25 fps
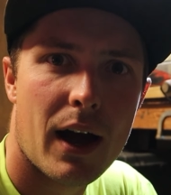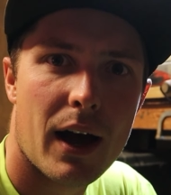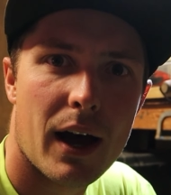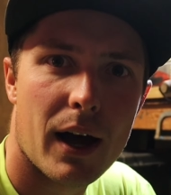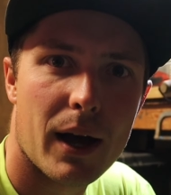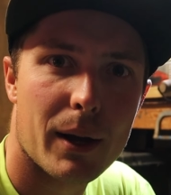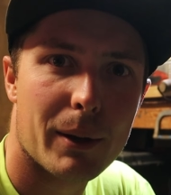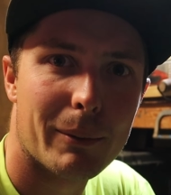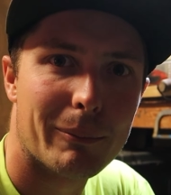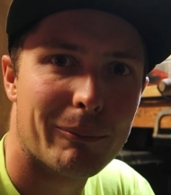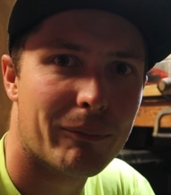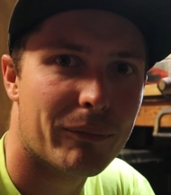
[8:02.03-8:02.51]

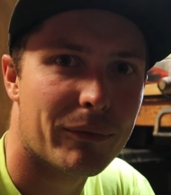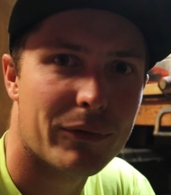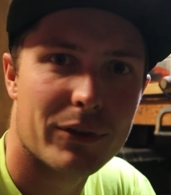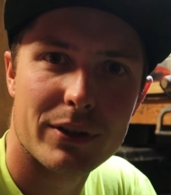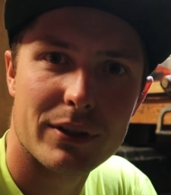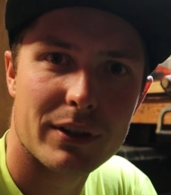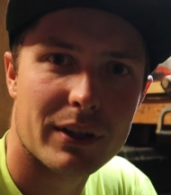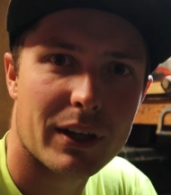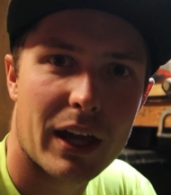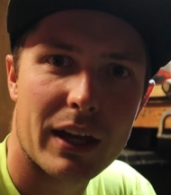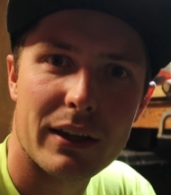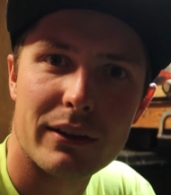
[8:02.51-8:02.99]
I
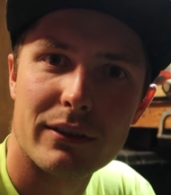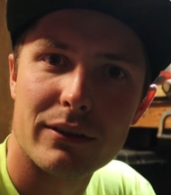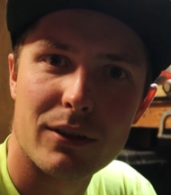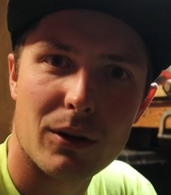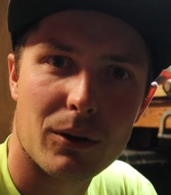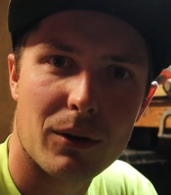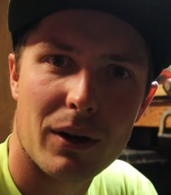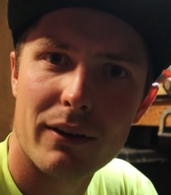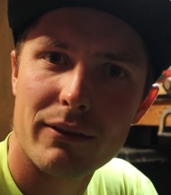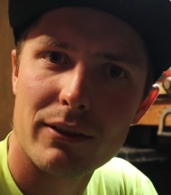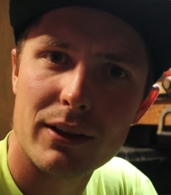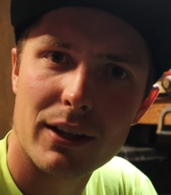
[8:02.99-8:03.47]

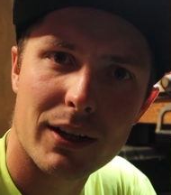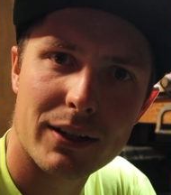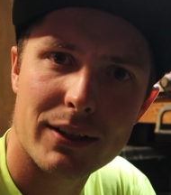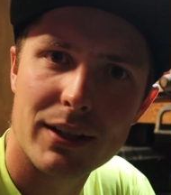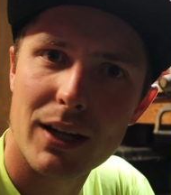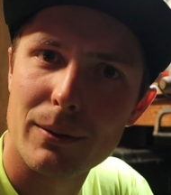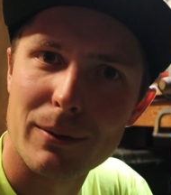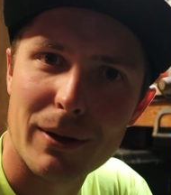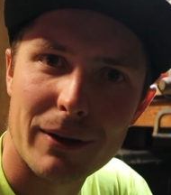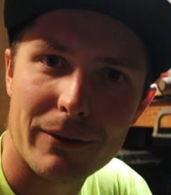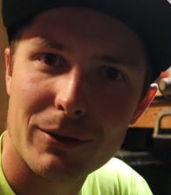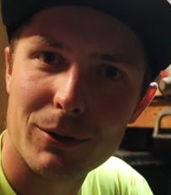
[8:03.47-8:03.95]
don't have a lot of
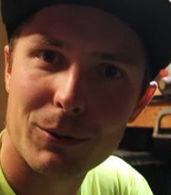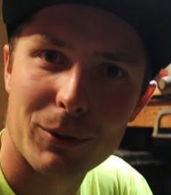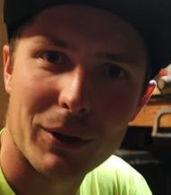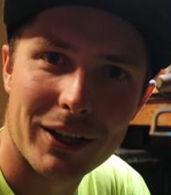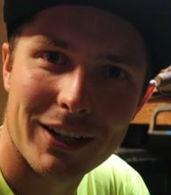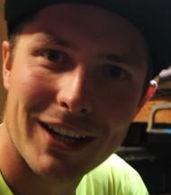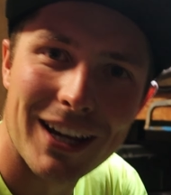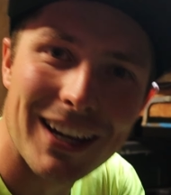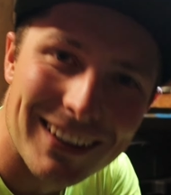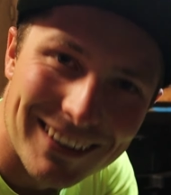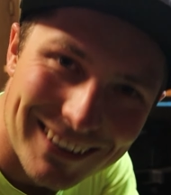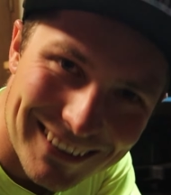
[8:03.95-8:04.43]
time after
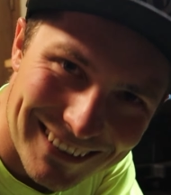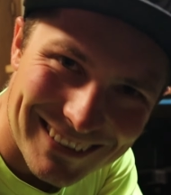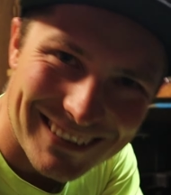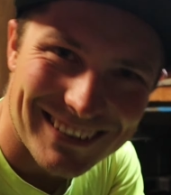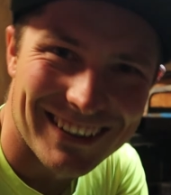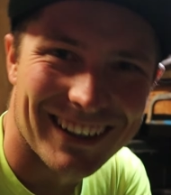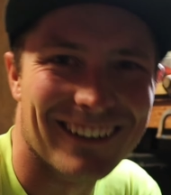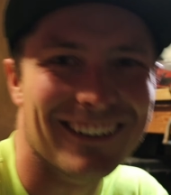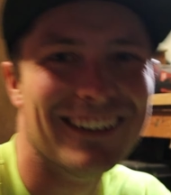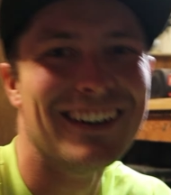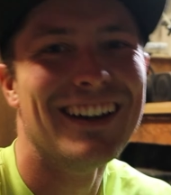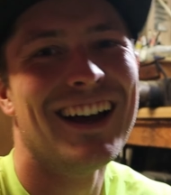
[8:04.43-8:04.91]
work.
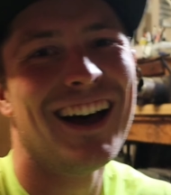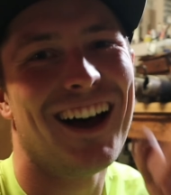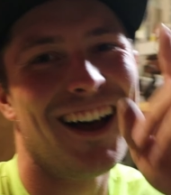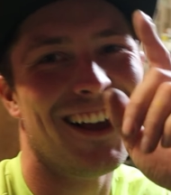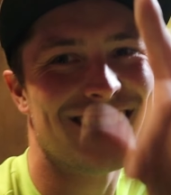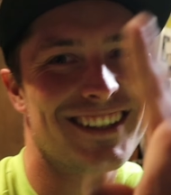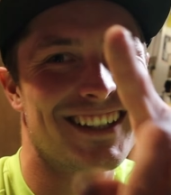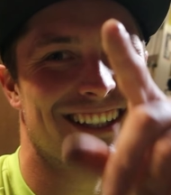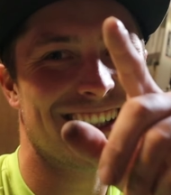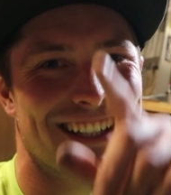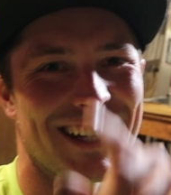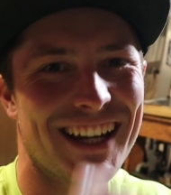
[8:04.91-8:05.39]
So
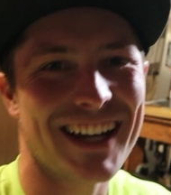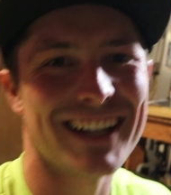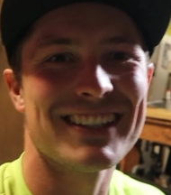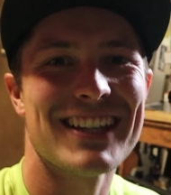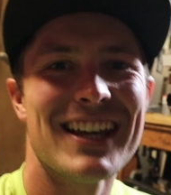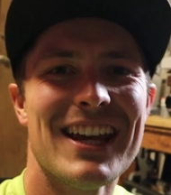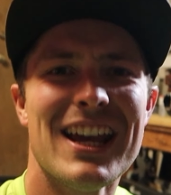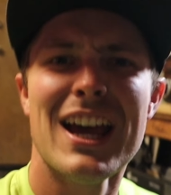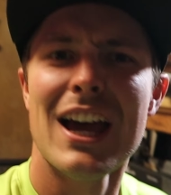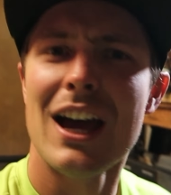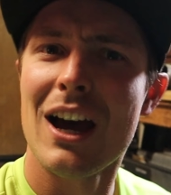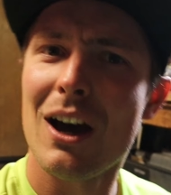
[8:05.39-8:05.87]
I'll see you
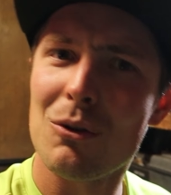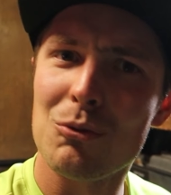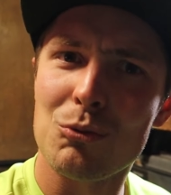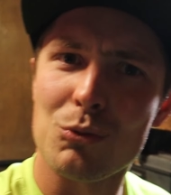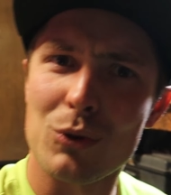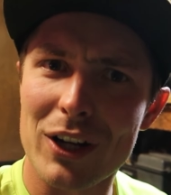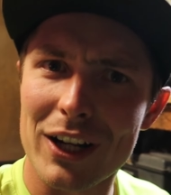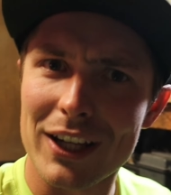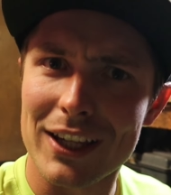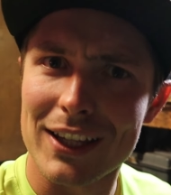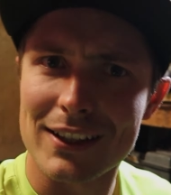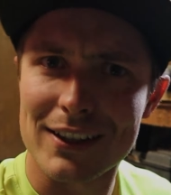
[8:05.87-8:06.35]
guys
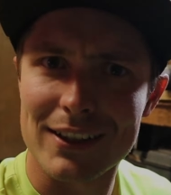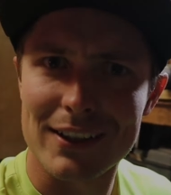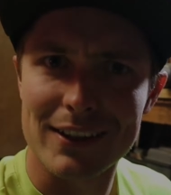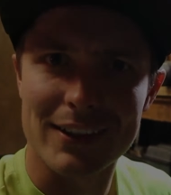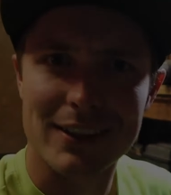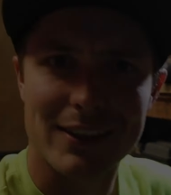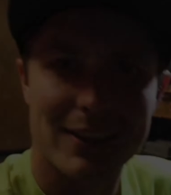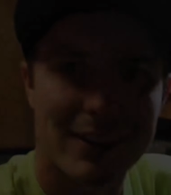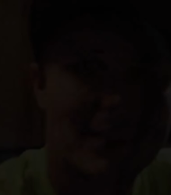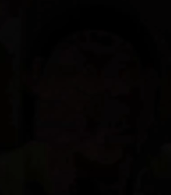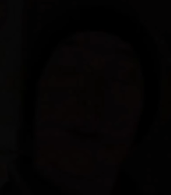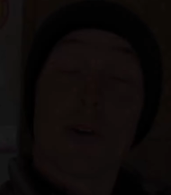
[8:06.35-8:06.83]
when I get to
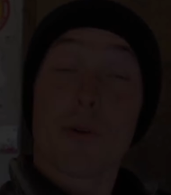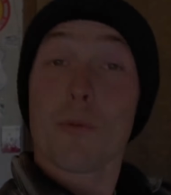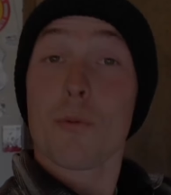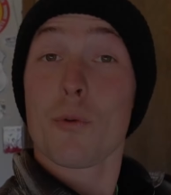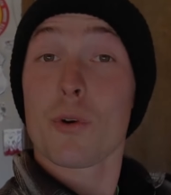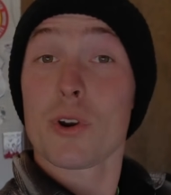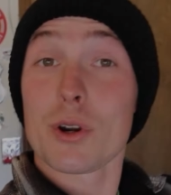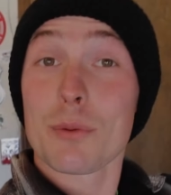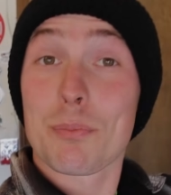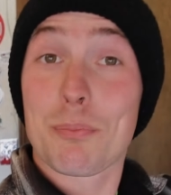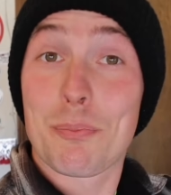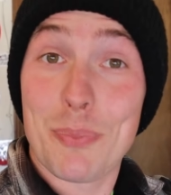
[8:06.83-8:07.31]
this. And
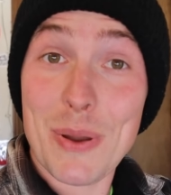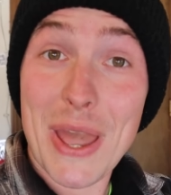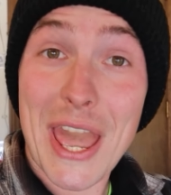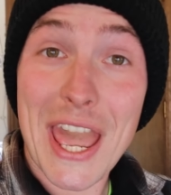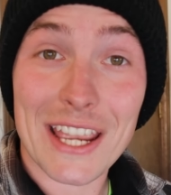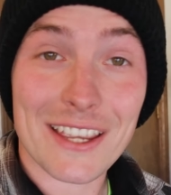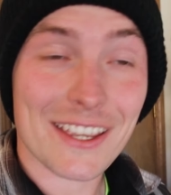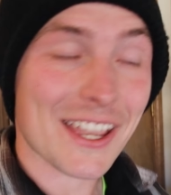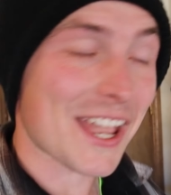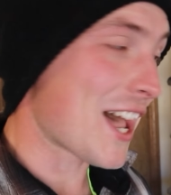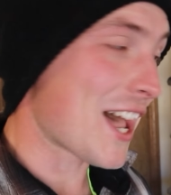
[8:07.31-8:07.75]
we're back.